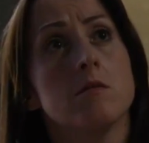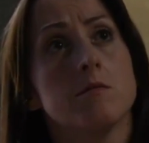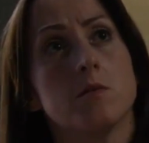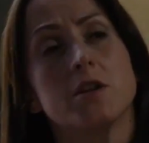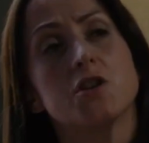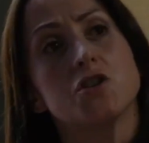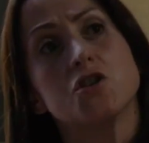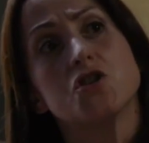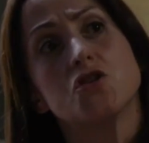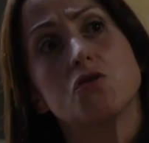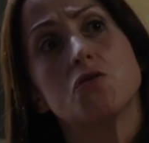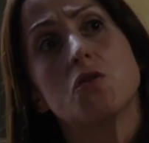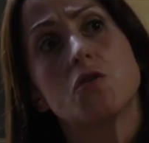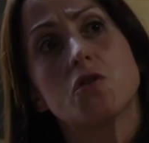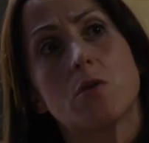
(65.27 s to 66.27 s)
Well, it's just
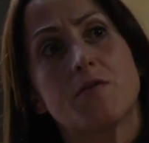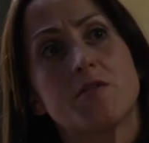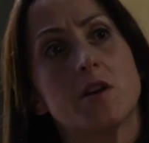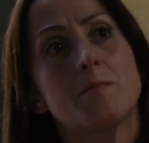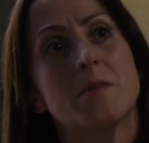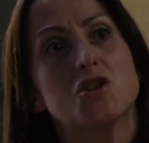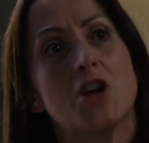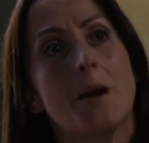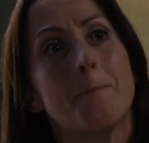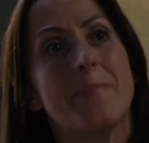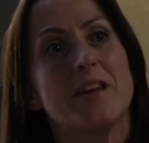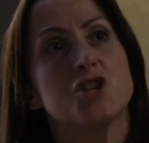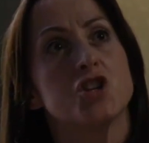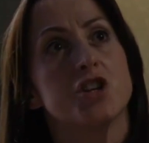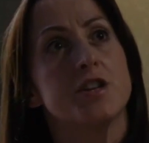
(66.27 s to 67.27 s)
you used to have so much
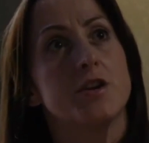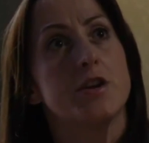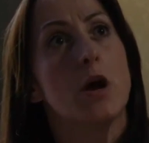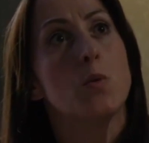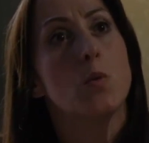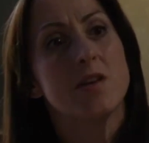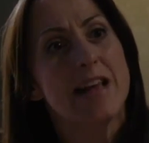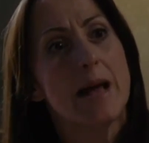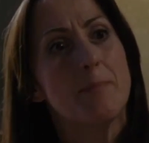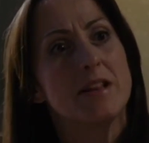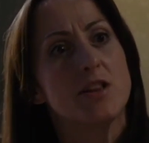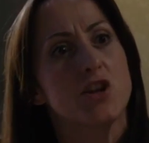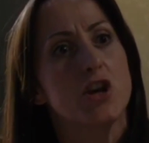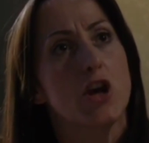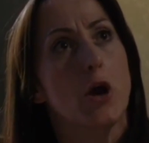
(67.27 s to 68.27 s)
ambition, you know? What's
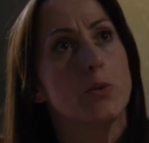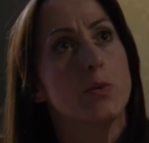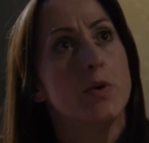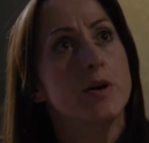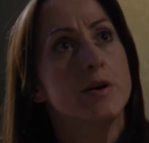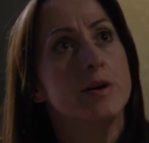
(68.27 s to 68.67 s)
happened to you?